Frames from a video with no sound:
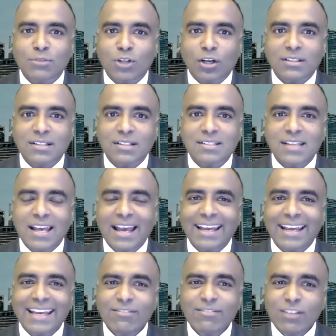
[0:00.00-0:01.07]
doctors,
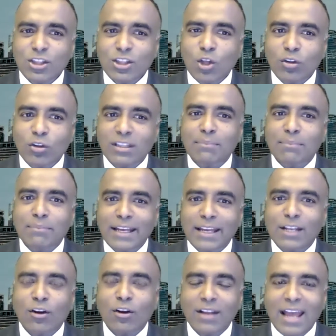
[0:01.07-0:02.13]
even though they may
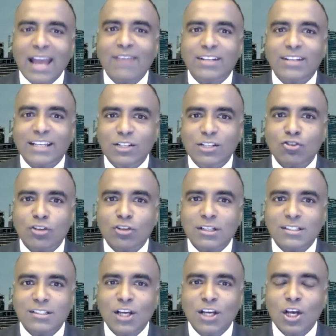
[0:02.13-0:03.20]
not have an
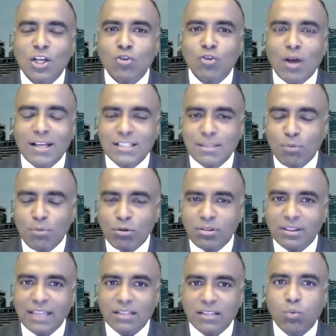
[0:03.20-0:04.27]
interest. So I suppose
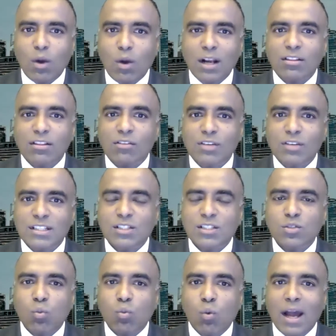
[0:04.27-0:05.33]
that's one of the
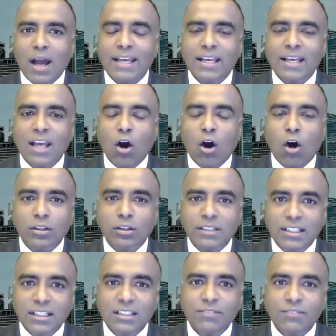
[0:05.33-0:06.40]
reasons why
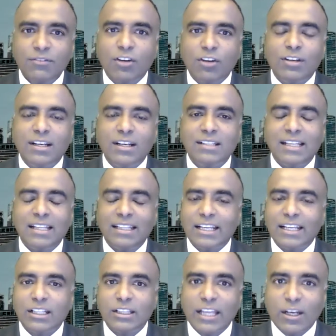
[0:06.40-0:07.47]
alternative careers, then
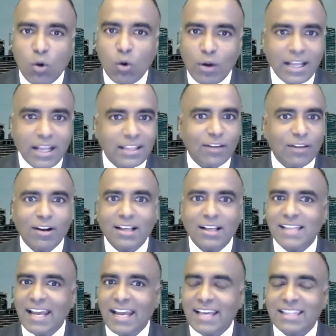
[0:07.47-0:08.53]
they go in and they
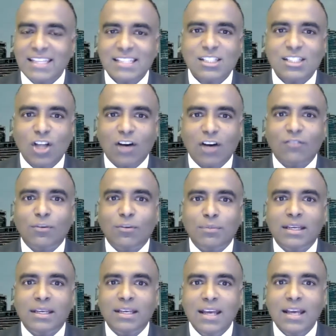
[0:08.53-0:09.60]
realize, hey, this is not for
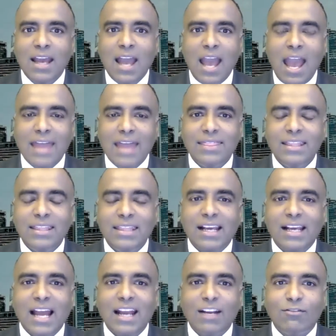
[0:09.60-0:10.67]
me. And then they're
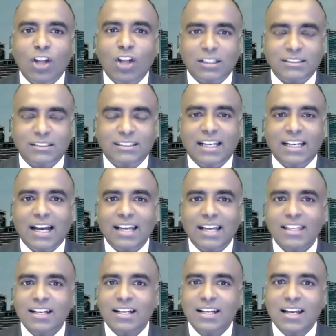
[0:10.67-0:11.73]
kind of lost. They
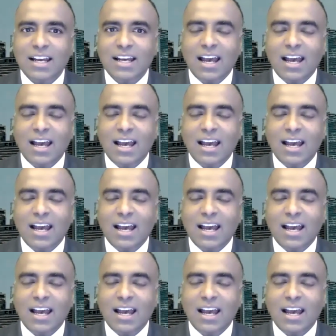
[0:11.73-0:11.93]
either